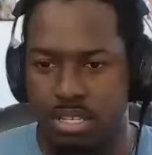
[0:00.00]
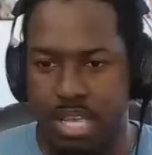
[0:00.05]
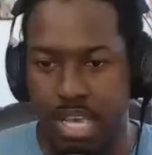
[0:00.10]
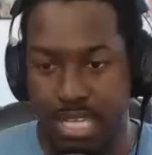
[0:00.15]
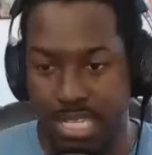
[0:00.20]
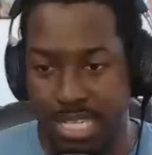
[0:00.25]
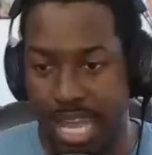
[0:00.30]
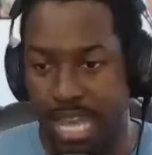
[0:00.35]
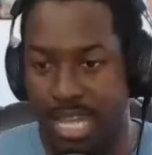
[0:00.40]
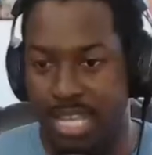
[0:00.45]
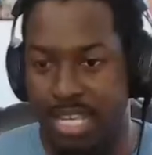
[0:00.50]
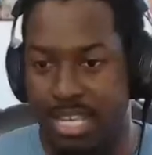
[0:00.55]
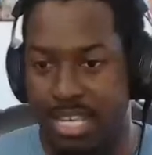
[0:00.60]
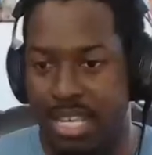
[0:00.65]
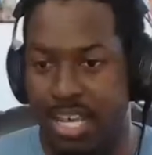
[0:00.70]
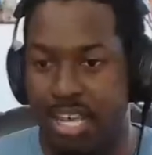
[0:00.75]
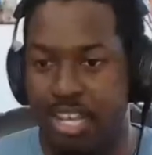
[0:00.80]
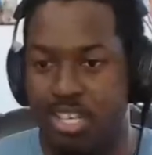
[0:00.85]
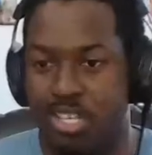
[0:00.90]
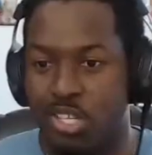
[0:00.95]

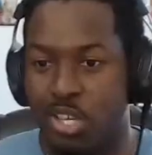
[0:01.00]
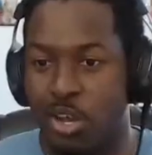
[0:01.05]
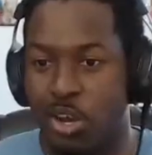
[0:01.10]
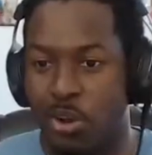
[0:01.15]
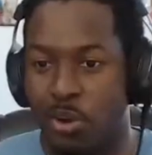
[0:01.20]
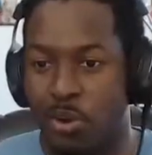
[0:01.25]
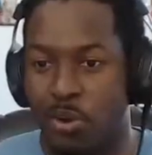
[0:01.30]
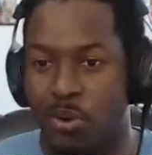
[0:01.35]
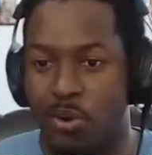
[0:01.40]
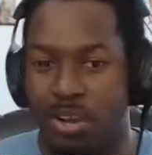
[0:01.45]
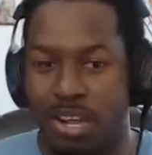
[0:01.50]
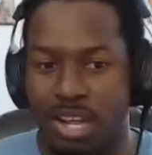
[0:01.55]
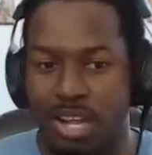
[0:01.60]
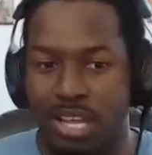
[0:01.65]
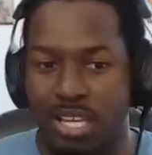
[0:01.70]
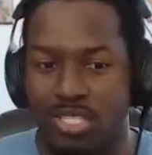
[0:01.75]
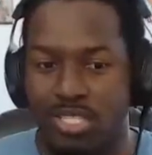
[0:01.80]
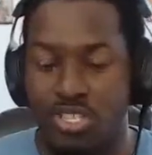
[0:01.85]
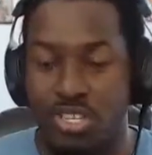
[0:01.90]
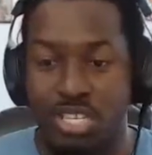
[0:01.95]
exactly. So
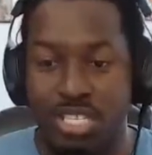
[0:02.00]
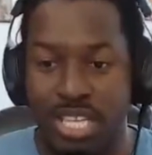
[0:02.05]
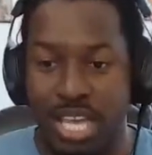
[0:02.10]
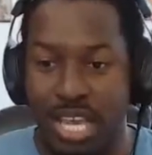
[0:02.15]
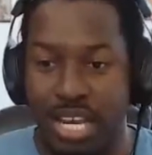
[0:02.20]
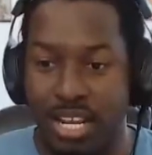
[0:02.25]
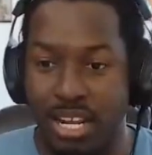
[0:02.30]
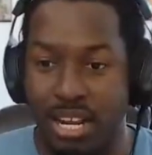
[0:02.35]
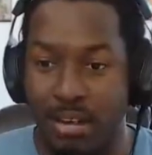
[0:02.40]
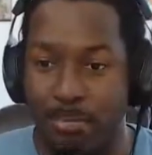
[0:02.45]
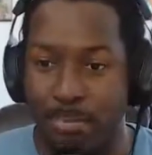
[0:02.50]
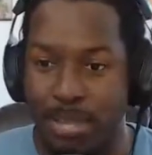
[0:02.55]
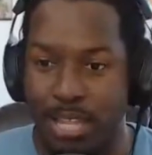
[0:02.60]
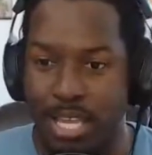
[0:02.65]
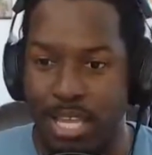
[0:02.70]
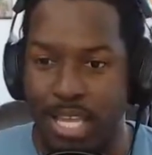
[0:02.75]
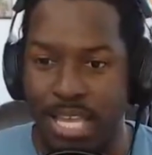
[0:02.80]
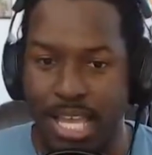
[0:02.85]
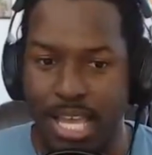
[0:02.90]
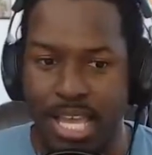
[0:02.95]
she's getting an
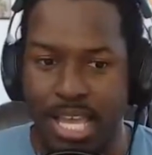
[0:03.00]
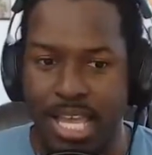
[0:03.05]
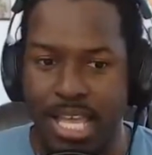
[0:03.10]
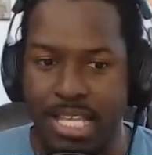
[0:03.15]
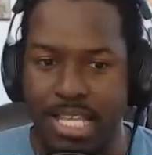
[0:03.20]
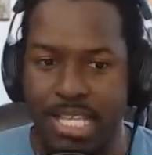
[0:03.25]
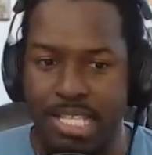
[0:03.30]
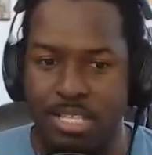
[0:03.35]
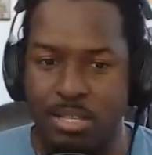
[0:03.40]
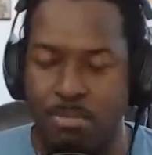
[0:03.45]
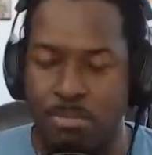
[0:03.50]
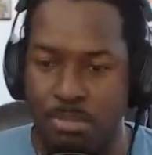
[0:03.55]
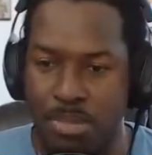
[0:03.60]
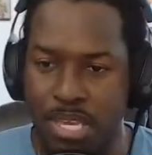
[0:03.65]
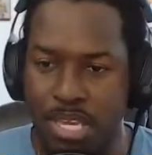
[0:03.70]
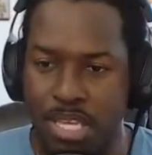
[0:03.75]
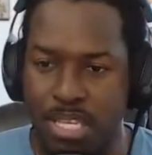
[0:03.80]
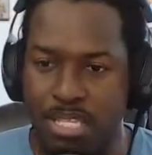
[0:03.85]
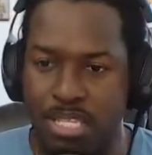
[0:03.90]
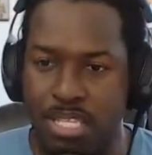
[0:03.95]
uplink. And to
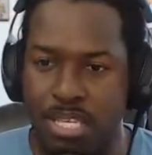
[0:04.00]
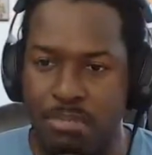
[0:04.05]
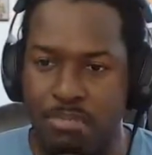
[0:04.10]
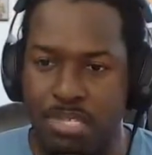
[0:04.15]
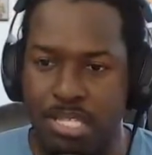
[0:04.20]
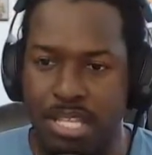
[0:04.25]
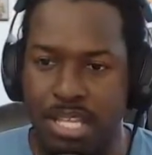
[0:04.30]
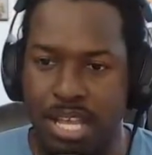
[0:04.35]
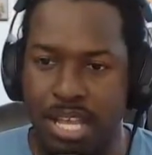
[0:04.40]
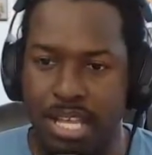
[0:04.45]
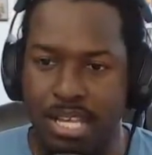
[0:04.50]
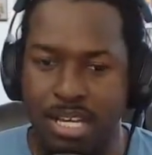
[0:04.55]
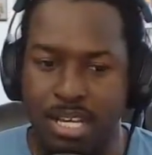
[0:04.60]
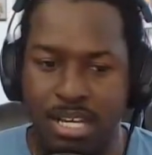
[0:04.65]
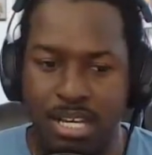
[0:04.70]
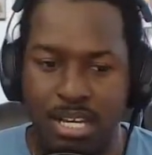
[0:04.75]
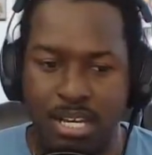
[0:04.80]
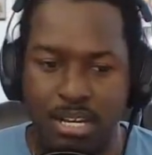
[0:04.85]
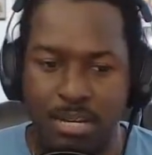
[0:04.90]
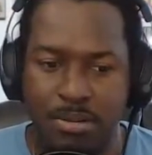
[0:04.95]
me, it seems like,
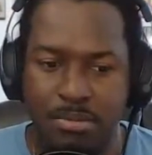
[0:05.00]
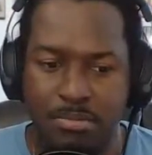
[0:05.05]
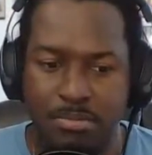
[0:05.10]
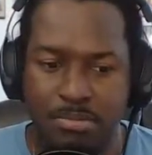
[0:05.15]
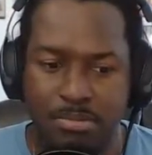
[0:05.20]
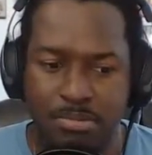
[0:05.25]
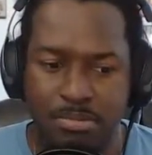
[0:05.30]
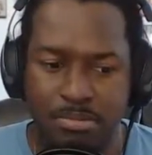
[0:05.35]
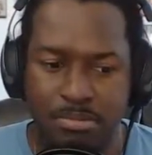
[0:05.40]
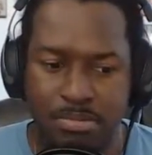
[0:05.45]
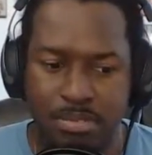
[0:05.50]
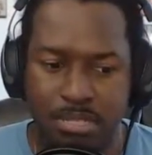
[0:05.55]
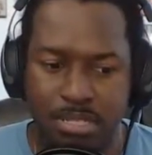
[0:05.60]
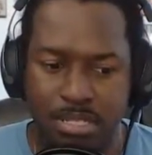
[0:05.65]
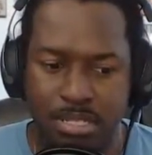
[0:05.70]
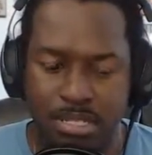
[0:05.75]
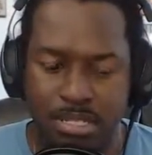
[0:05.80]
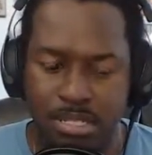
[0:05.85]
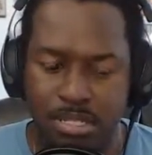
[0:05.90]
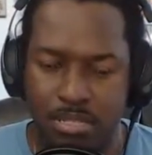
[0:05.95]

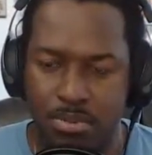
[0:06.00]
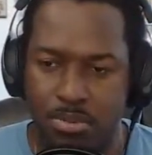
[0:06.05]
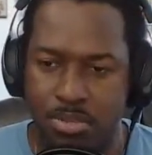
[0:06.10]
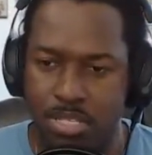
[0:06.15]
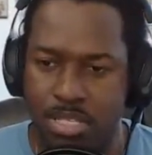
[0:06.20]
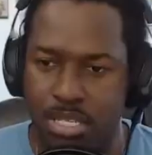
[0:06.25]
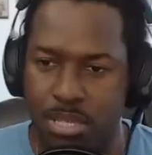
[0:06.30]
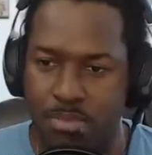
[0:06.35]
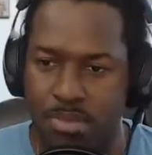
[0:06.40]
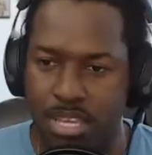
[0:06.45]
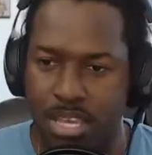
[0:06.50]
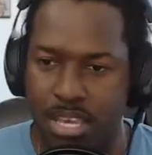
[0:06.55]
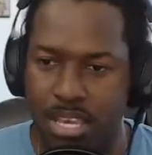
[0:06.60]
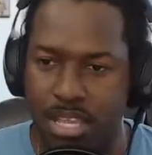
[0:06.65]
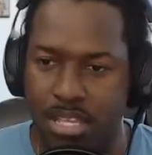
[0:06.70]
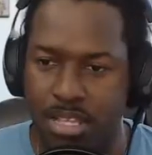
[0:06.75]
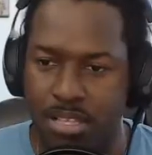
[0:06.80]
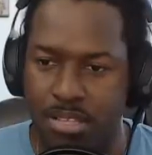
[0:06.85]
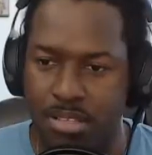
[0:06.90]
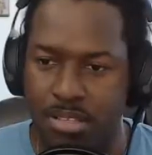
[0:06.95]
what's his name
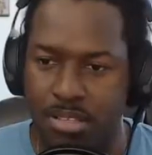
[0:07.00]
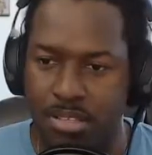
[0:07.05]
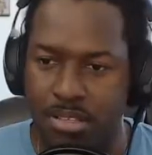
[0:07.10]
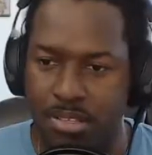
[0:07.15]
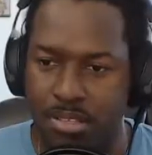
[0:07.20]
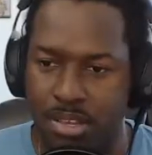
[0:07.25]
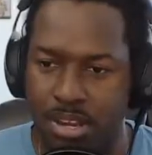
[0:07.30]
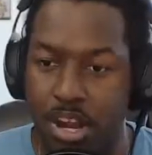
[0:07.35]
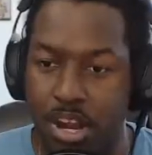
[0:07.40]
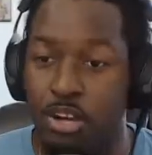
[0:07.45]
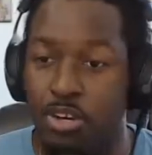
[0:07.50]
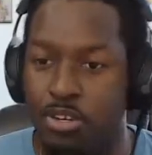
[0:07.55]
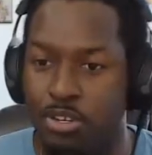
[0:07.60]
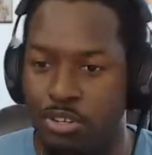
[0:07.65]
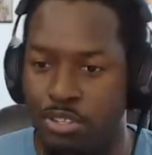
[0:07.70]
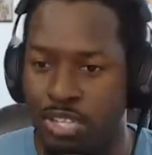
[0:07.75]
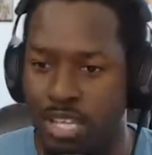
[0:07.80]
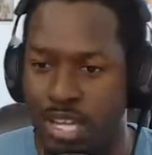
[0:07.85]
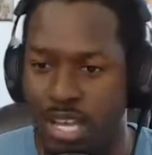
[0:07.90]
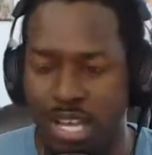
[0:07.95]
again?
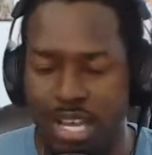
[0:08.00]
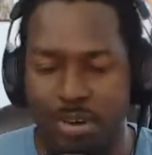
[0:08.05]
Arnold. I